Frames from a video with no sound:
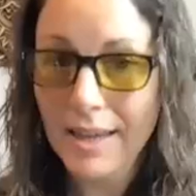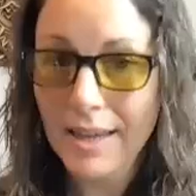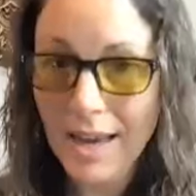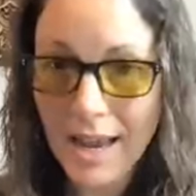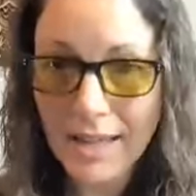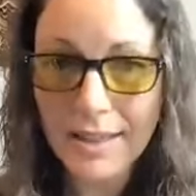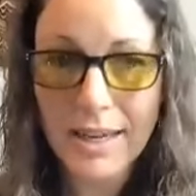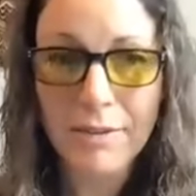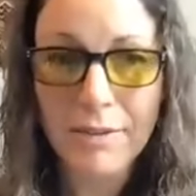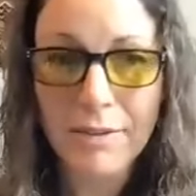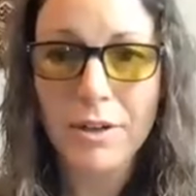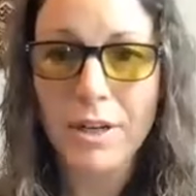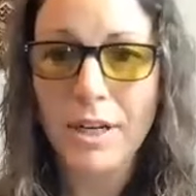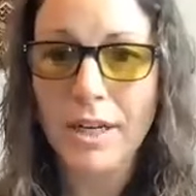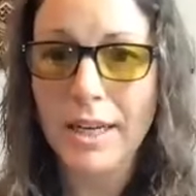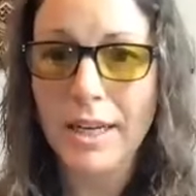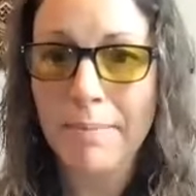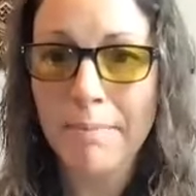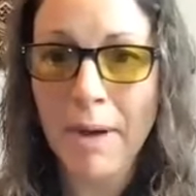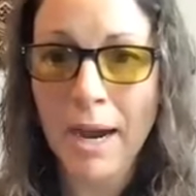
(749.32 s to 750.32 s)
Yeah,
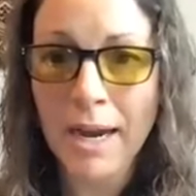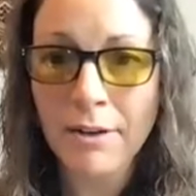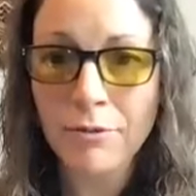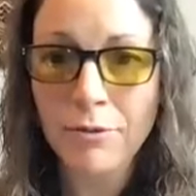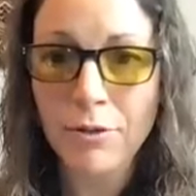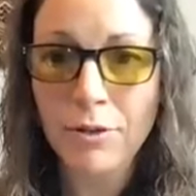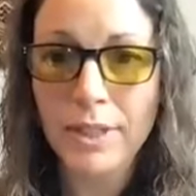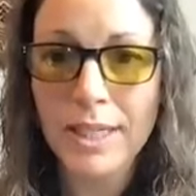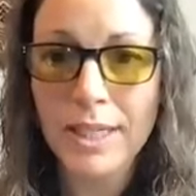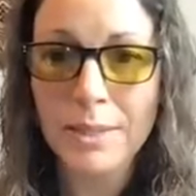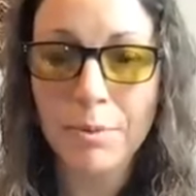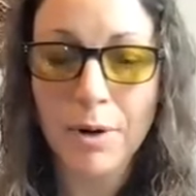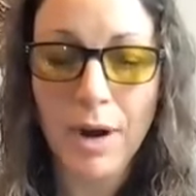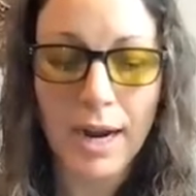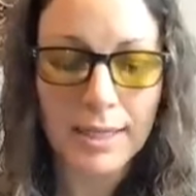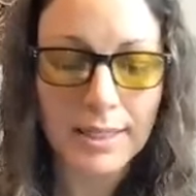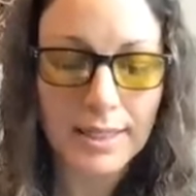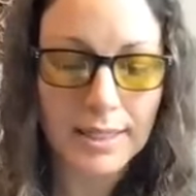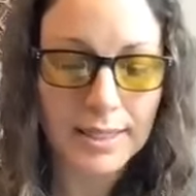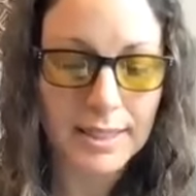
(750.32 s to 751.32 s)
definitely. Mindfulness
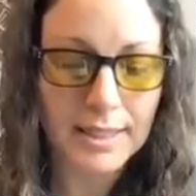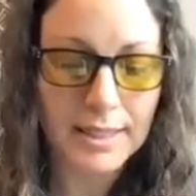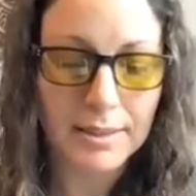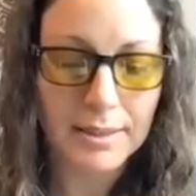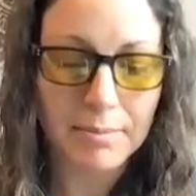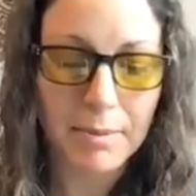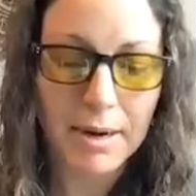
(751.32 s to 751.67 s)
practices.